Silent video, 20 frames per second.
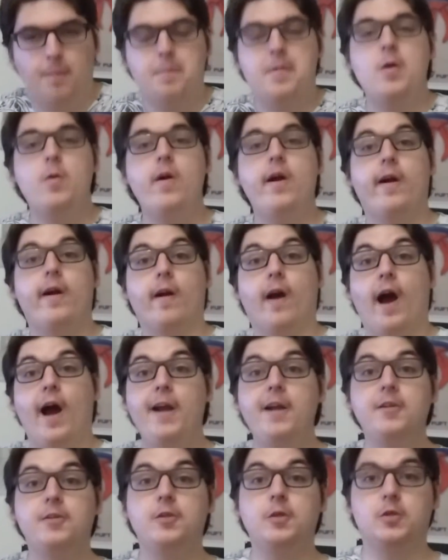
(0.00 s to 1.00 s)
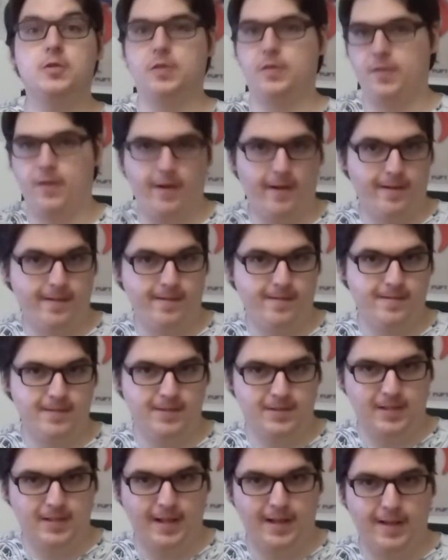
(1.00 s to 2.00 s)
beware, I just do this for fun.
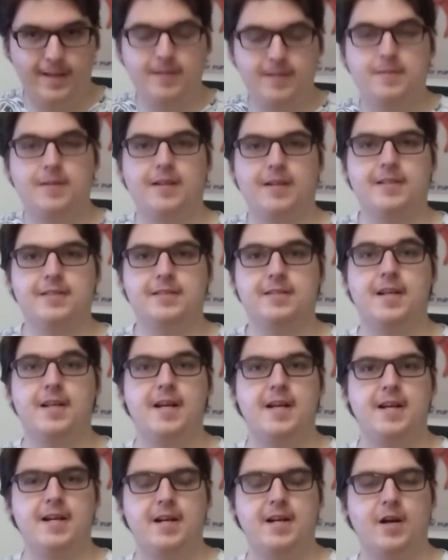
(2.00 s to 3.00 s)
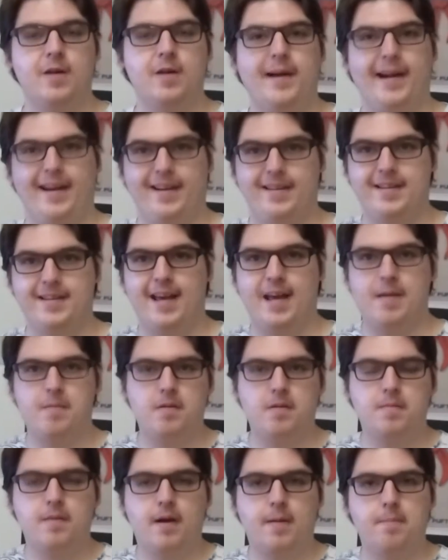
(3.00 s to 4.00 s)
Just uh, because, you back in the day, I'd
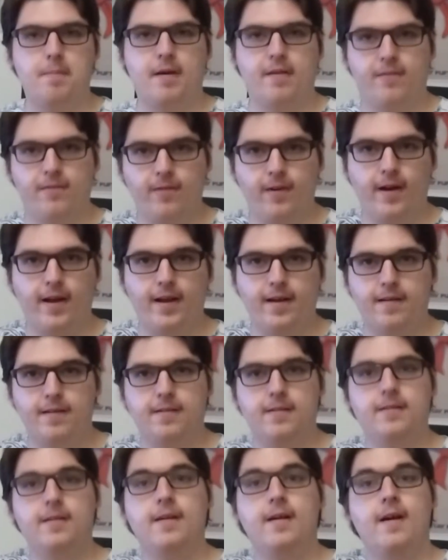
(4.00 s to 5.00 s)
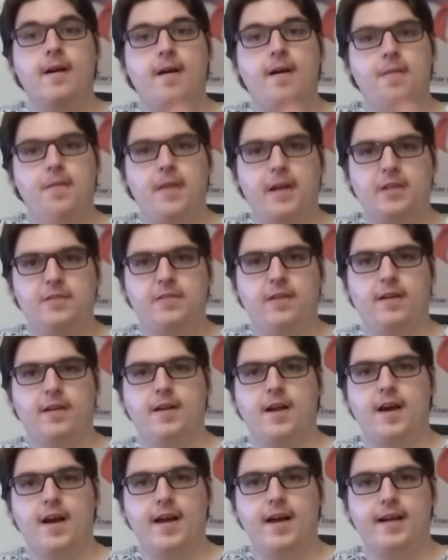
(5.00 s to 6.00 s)
be my, my friend,
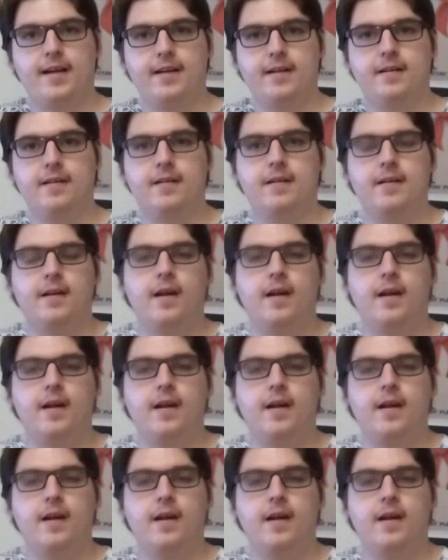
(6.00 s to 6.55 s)
ThinksFan9,